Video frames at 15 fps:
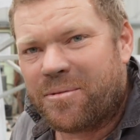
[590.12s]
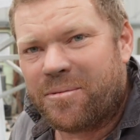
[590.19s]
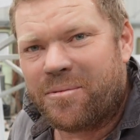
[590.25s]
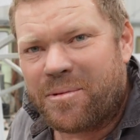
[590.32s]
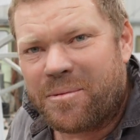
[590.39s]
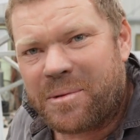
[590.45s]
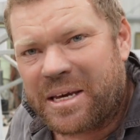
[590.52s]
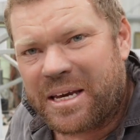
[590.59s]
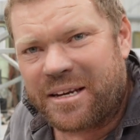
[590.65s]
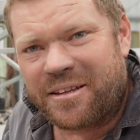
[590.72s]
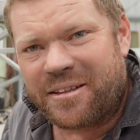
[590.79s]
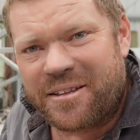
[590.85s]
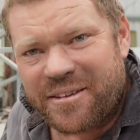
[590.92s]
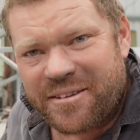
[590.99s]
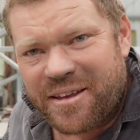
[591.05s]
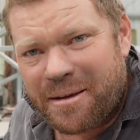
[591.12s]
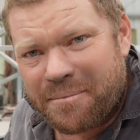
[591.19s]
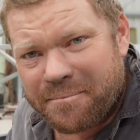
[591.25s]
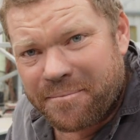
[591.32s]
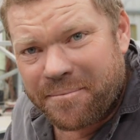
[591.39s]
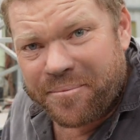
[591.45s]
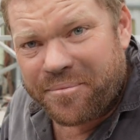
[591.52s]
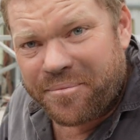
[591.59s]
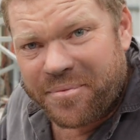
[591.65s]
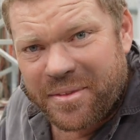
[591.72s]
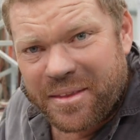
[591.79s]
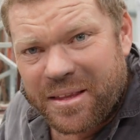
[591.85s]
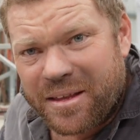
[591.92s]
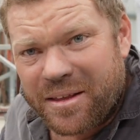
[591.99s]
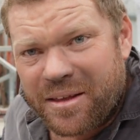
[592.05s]
when we edit this up,
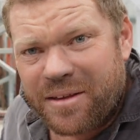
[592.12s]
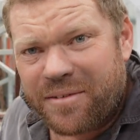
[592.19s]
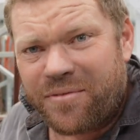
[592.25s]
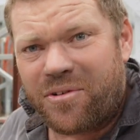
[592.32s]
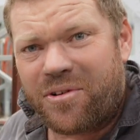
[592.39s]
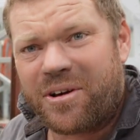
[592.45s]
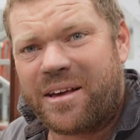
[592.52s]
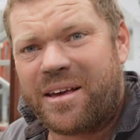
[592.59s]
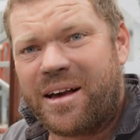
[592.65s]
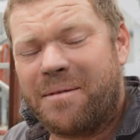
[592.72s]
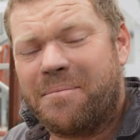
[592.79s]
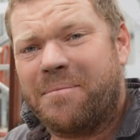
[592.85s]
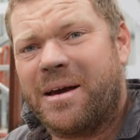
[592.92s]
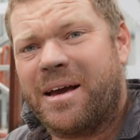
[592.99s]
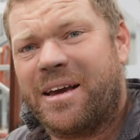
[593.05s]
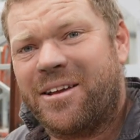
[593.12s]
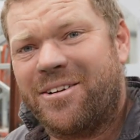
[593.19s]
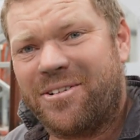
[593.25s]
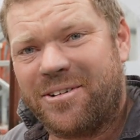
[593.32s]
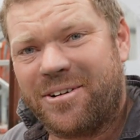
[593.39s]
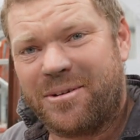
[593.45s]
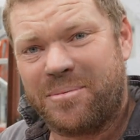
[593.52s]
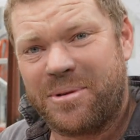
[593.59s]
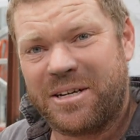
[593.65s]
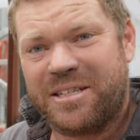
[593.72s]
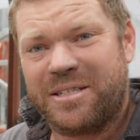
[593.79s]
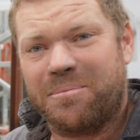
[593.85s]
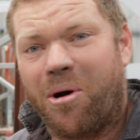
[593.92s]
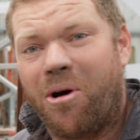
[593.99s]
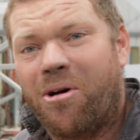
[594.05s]
if I come back and I've got a big
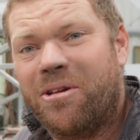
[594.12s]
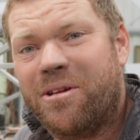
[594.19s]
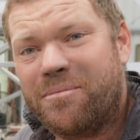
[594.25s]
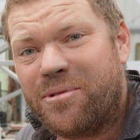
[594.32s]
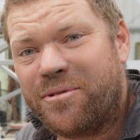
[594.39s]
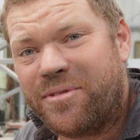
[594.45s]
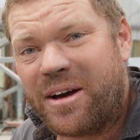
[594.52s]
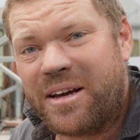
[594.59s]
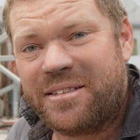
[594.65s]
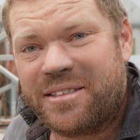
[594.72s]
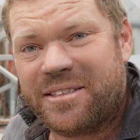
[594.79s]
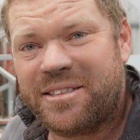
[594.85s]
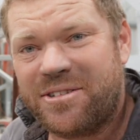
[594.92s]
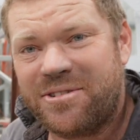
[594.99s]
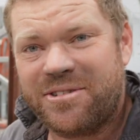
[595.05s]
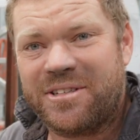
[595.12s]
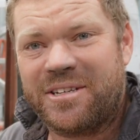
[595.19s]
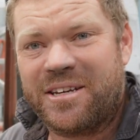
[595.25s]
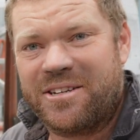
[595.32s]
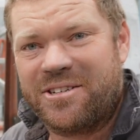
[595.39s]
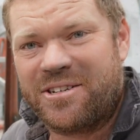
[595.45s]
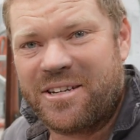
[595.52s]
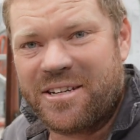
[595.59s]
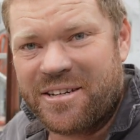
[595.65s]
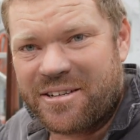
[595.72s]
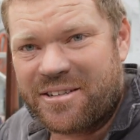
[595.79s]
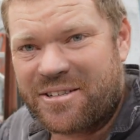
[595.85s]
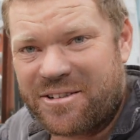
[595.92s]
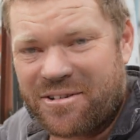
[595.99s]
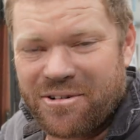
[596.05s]
smile on my face, it's because the
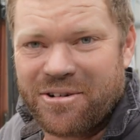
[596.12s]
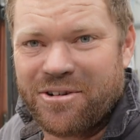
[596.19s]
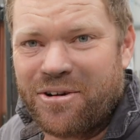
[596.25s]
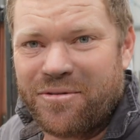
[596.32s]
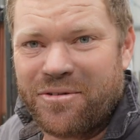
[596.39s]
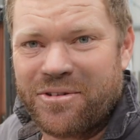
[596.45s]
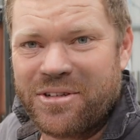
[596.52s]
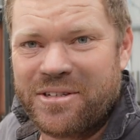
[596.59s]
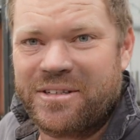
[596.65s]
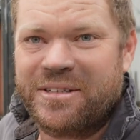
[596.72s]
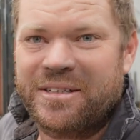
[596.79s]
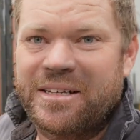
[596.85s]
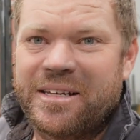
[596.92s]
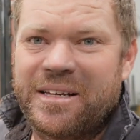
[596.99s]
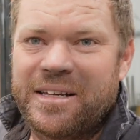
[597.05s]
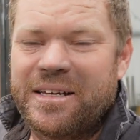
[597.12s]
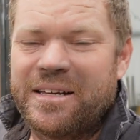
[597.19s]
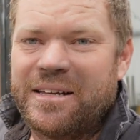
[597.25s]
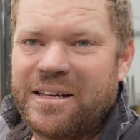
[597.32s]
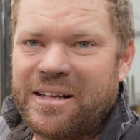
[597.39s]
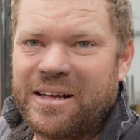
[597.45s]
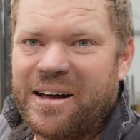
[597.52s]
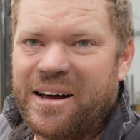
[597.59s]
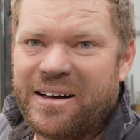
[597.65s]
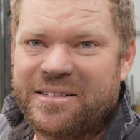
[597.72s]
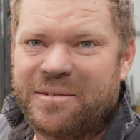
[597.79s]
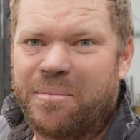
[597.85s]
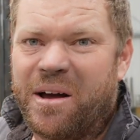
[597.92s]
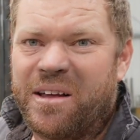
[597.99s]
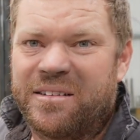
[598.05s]
engineers signed off on this. So
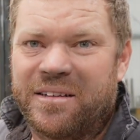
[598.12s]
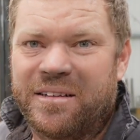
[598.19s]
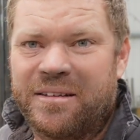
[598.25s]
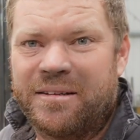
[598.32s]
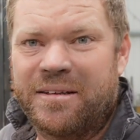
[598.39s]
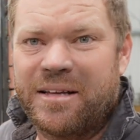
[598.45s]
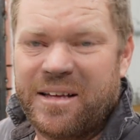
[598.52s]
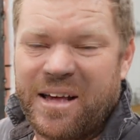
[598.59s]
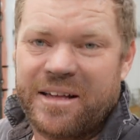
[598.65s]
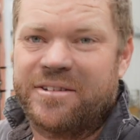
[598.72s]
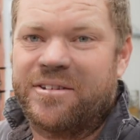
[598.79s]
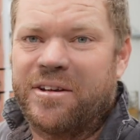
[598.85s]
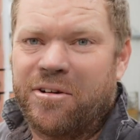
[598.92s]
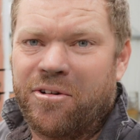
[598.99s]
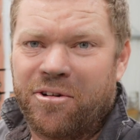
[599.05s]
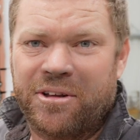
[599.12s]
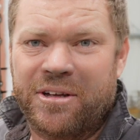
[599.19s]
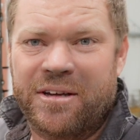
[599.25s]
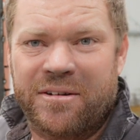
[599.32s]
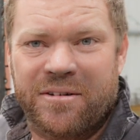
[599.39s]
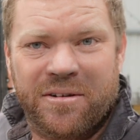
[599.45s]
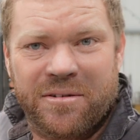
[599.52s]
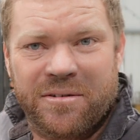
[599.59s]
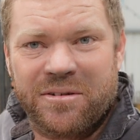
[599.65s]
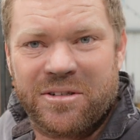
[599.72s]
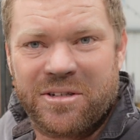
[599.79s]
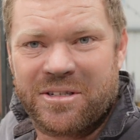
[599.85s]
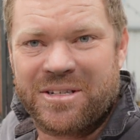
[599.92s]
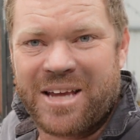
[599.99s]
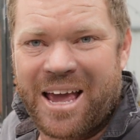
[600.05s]
basically, as I said earlier,
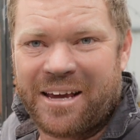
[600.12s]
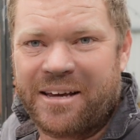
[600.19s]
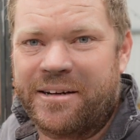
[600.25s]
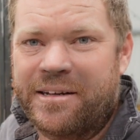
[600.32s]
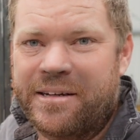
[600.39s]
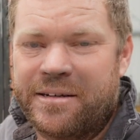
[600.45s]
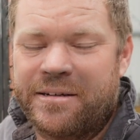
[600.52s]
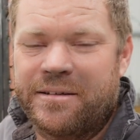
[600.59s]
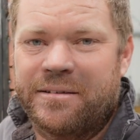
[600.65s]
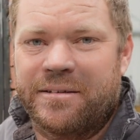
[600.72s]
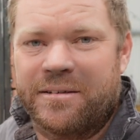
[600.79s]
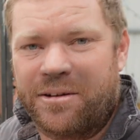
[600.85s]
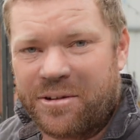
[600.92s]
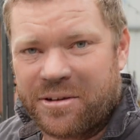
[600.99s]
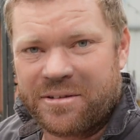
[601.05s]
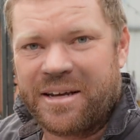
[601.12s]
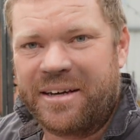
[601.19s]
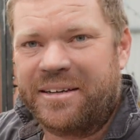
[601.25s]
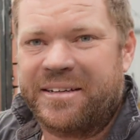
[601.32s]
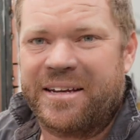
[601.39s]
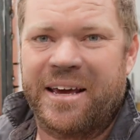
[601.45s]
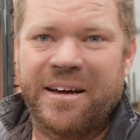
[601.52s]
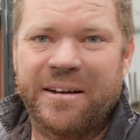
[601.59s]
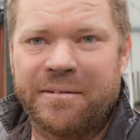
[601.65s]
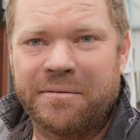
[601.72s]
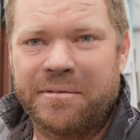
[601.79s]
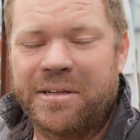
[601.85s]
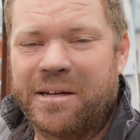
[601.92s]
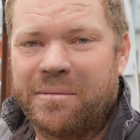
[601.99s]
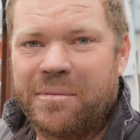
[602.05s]
just tack it in. I'm going to take it down,
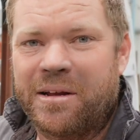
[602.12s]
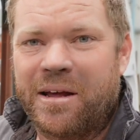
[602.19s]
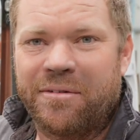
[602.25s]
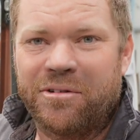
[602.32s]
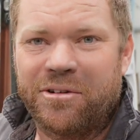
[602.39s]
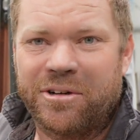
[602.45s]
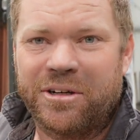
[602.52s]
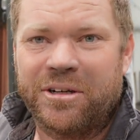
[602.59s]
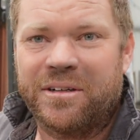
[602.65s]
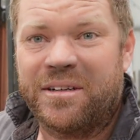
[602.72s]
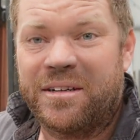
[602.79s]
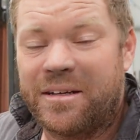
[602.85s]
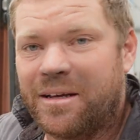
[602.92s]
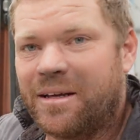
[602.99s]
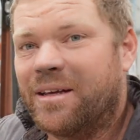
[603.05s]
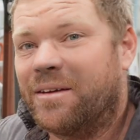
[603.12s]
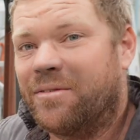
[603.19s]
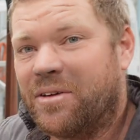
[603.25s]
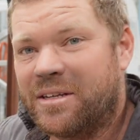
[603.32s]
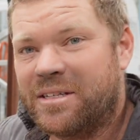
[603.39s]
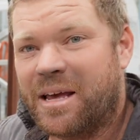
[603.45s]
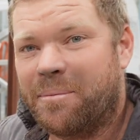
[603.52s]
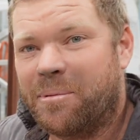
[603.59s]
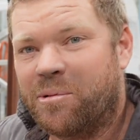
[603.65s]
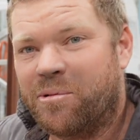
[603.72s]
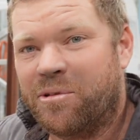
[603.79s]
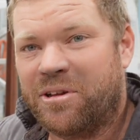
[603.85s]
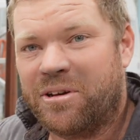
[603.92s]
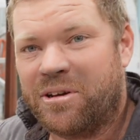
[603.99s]
get him to have a look at it. If he's happy with it,